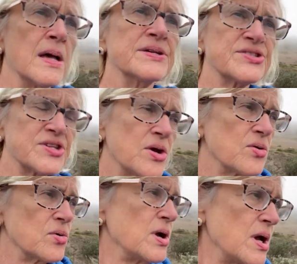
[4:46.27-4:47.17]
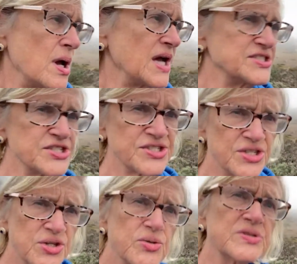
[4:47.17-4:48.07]
So I just
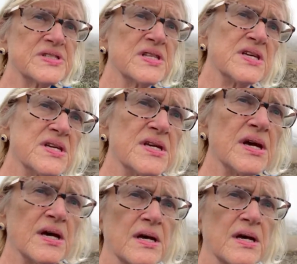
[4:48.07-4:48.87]
use the,